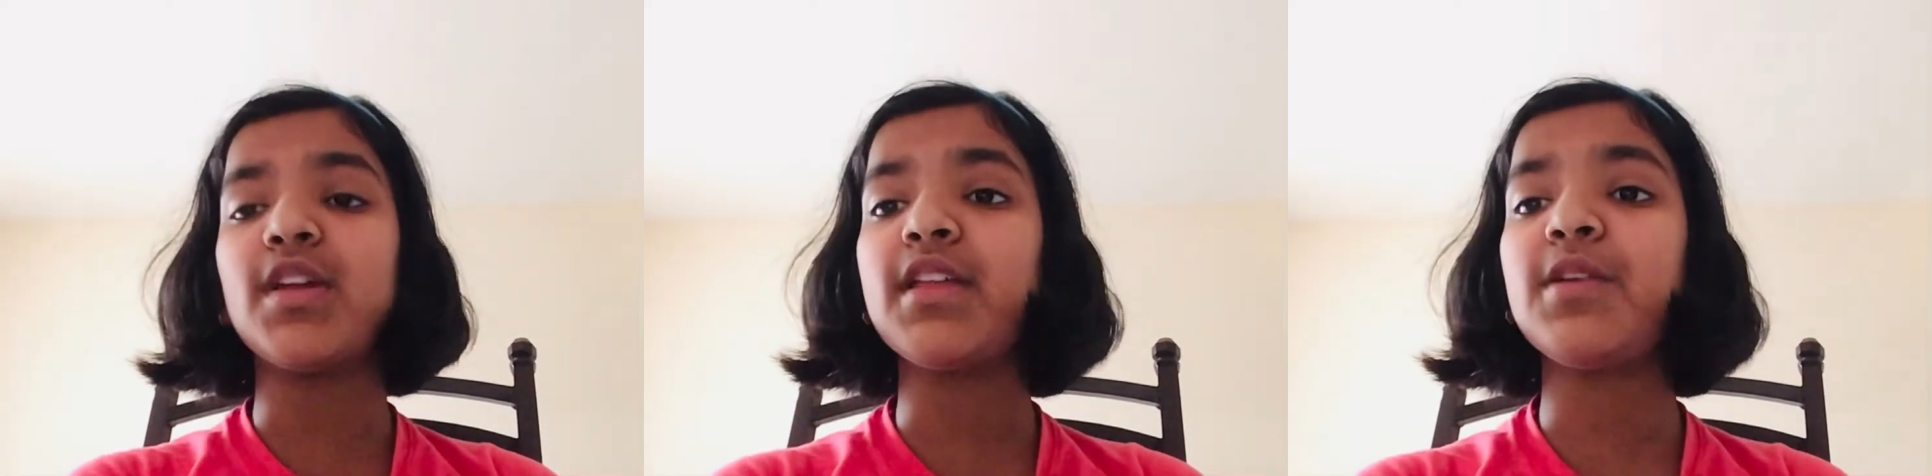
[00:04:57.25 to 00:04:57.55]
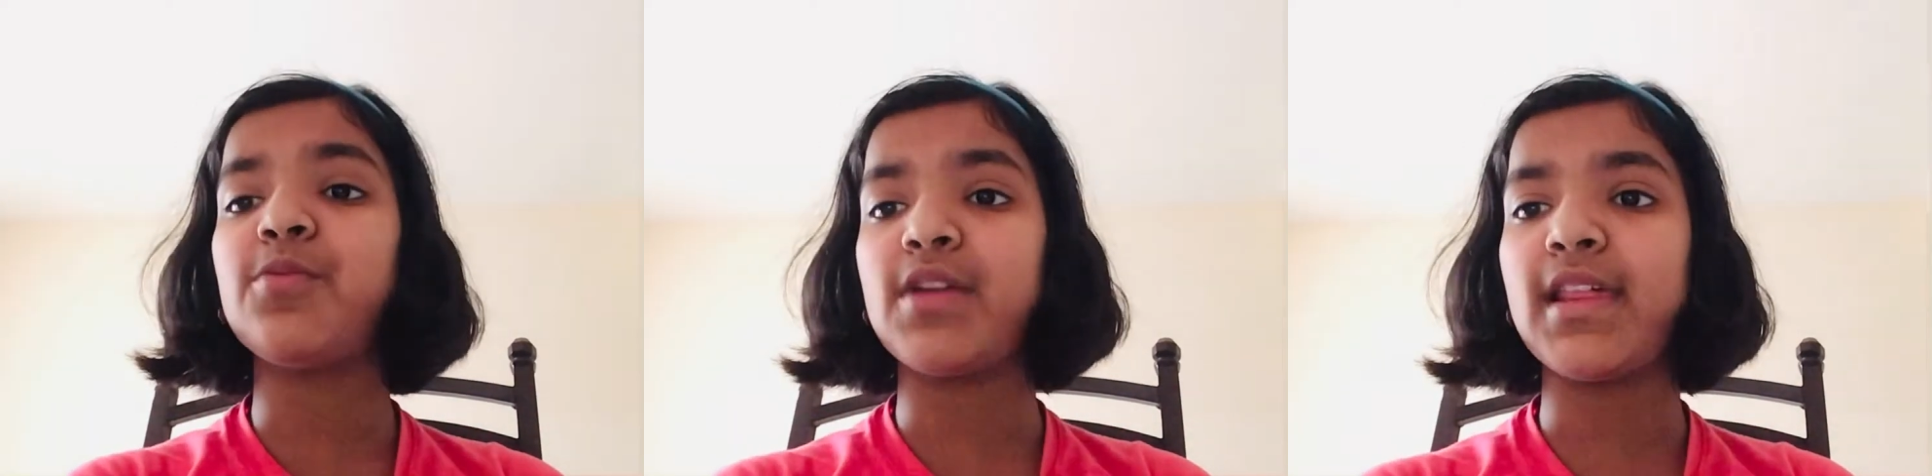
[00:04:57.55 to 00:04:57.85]

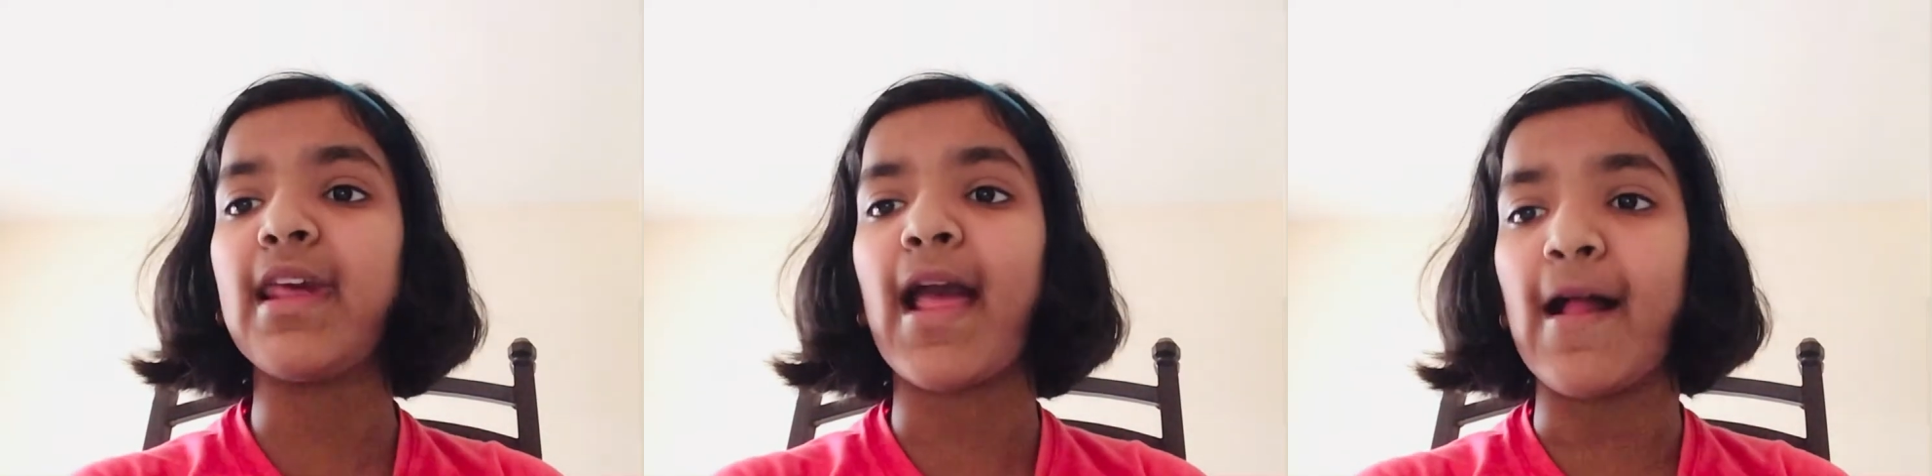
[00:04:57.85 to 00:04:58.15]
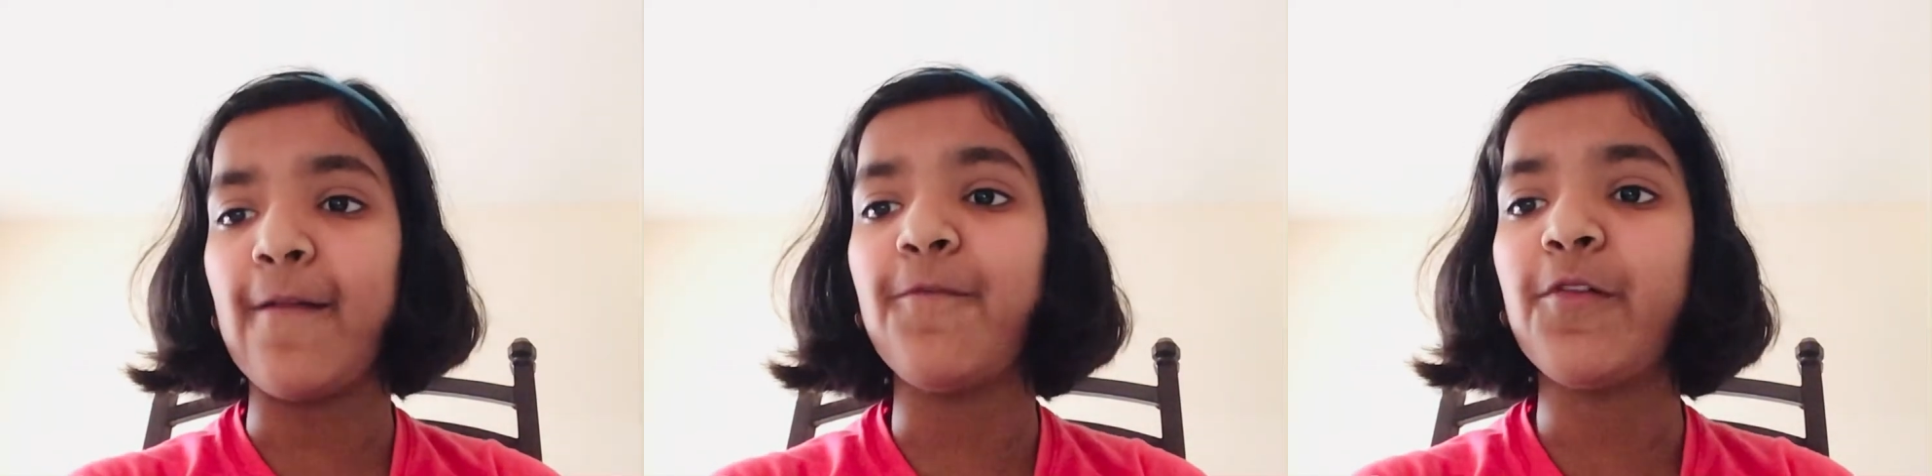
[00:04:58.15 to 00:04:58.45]
really
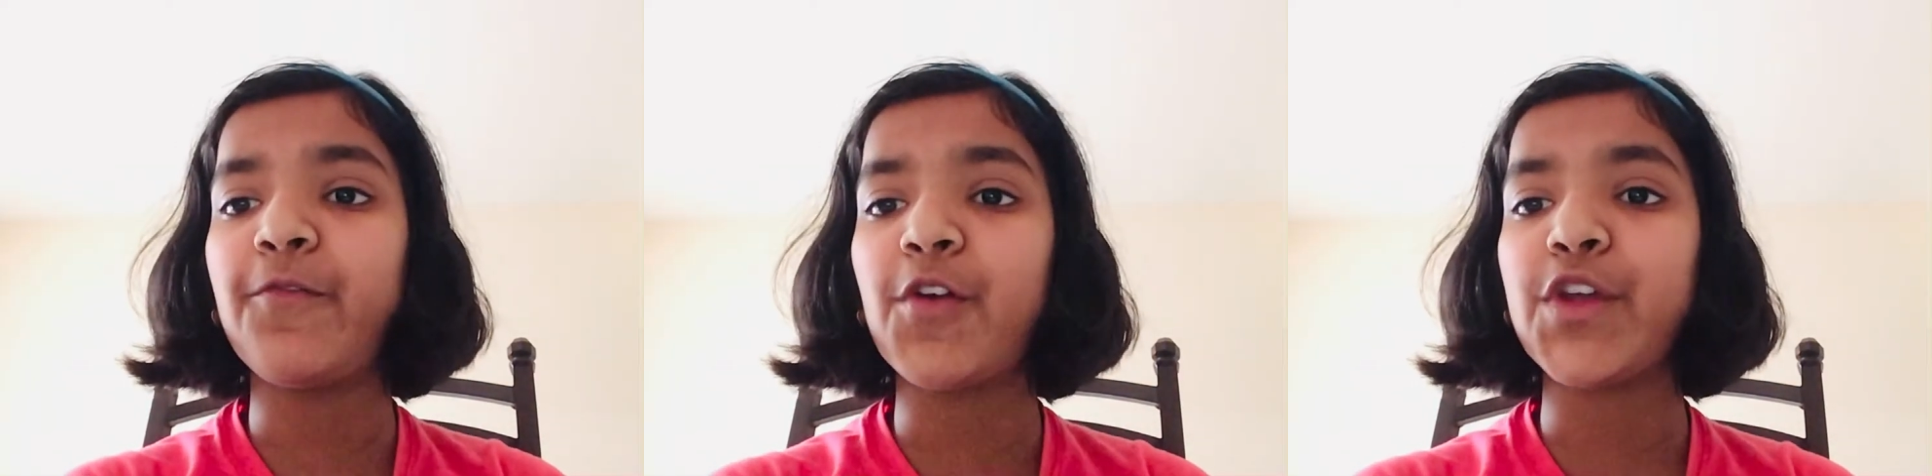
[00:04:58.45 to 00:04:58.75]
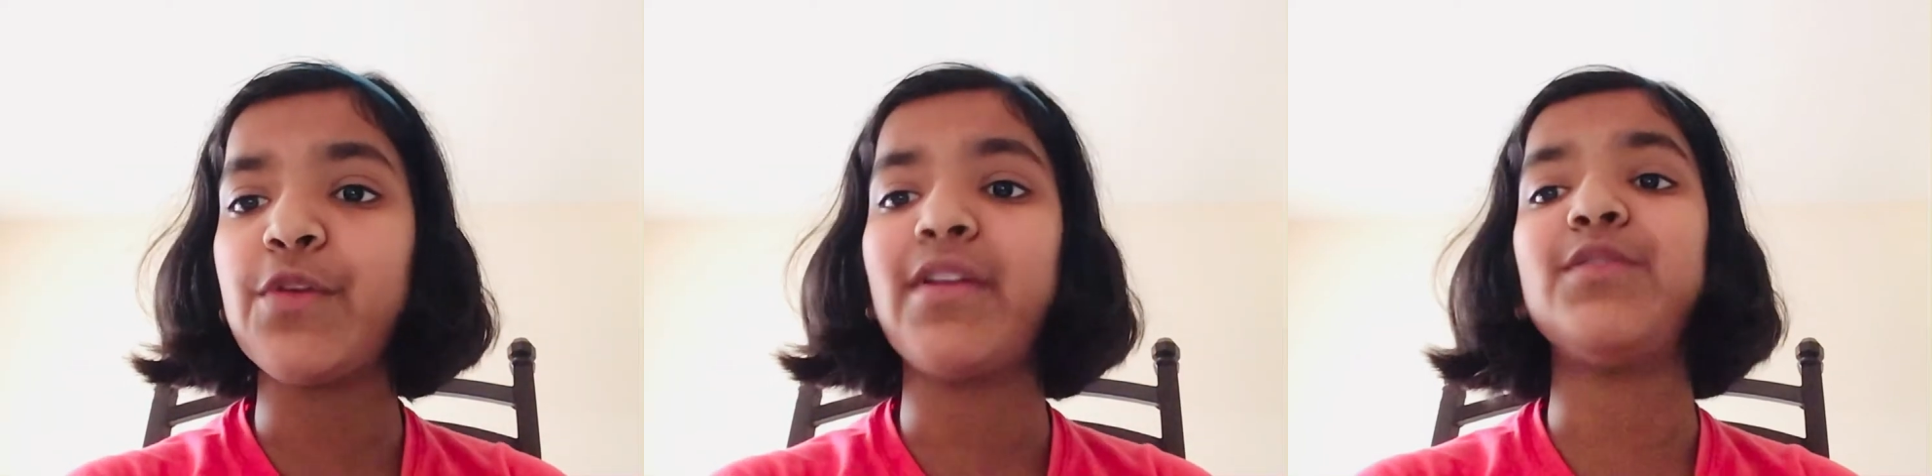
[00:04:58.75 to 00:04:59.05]
helpful for you and
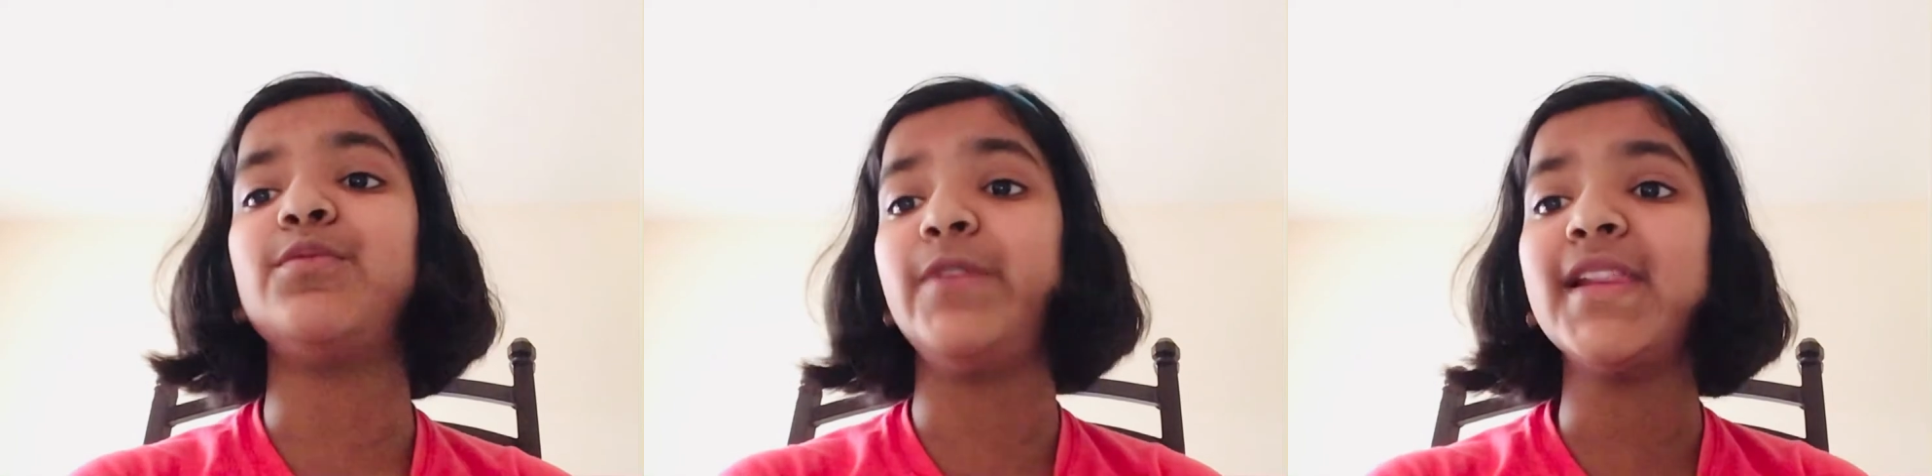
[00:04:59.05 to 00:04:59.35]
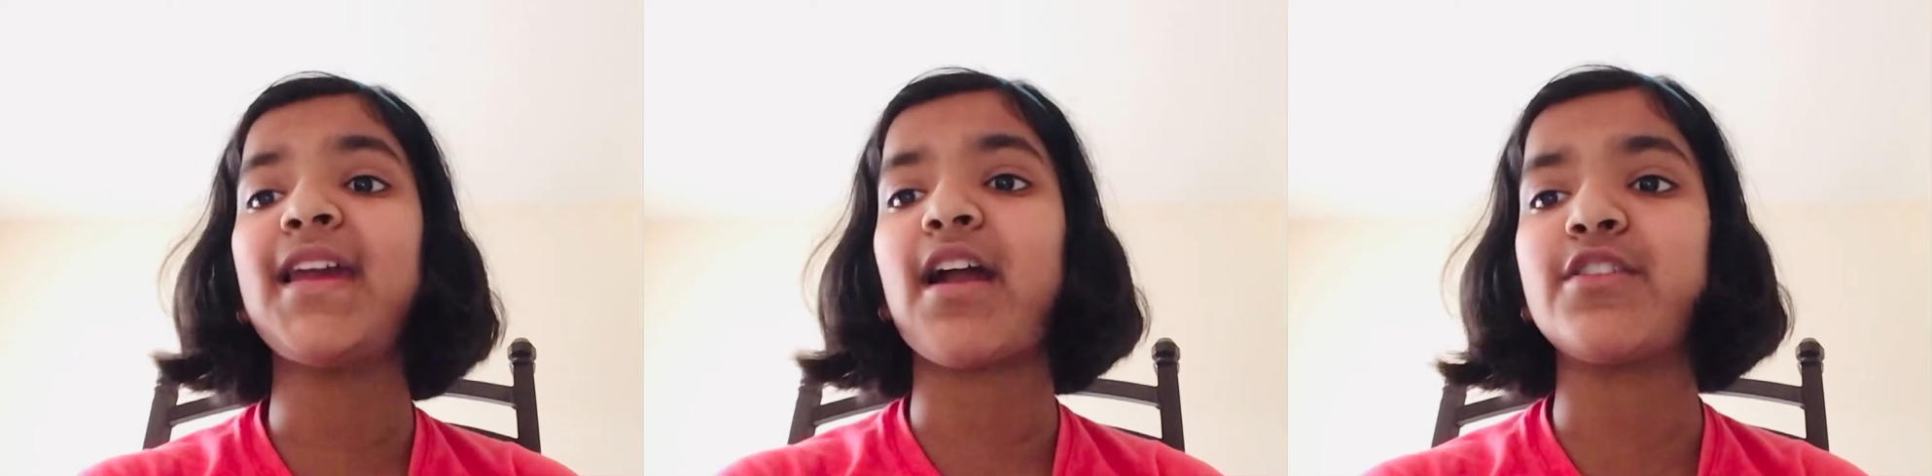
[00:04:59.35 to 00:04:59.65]
you really
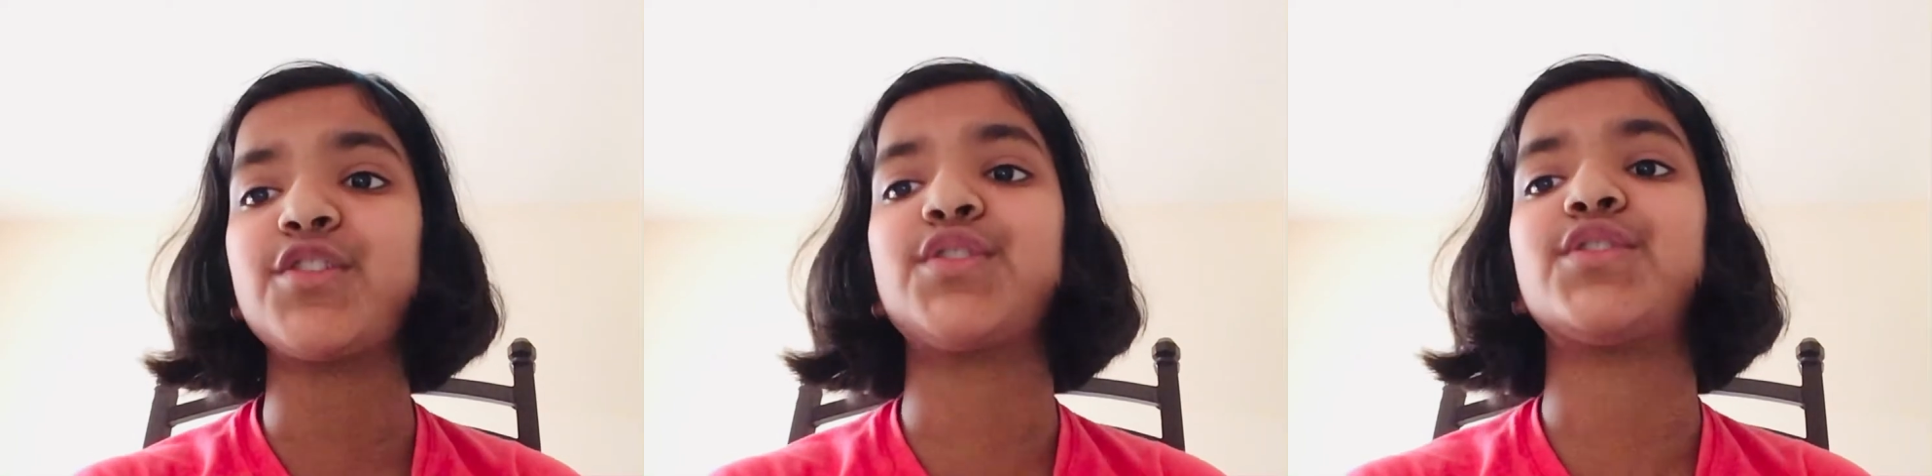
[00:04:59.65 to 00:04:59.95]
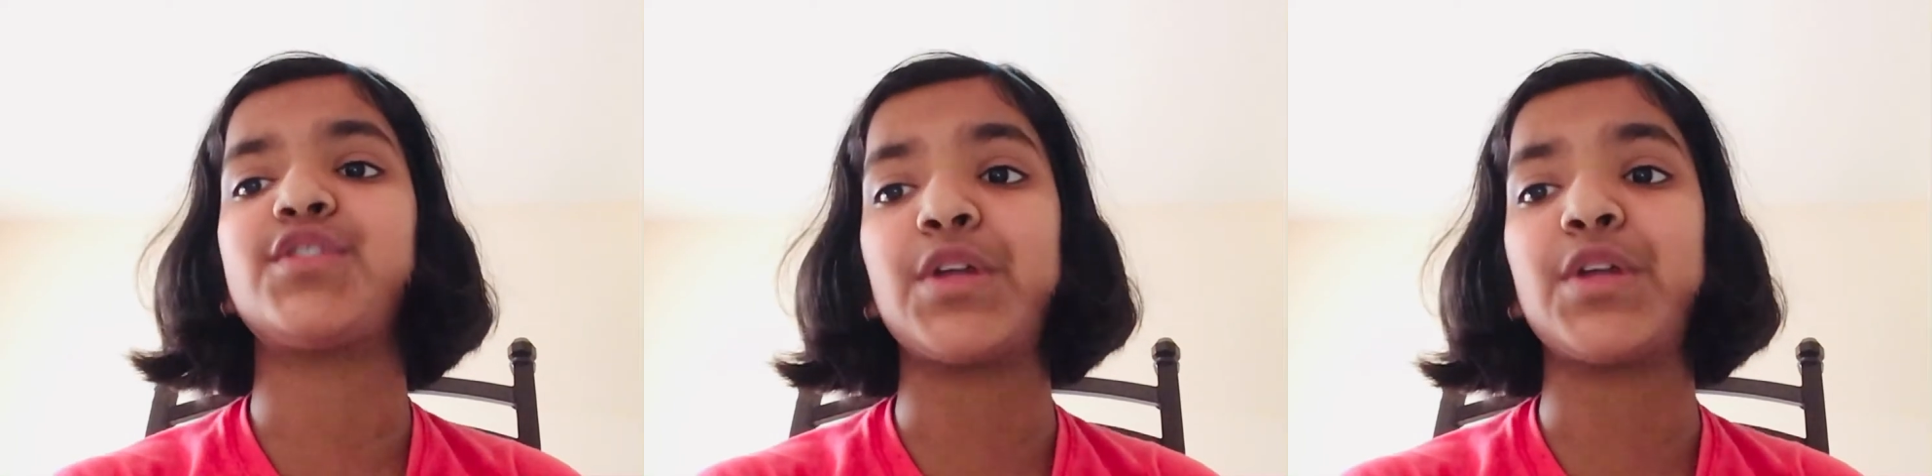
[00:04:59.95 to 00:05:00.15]
understood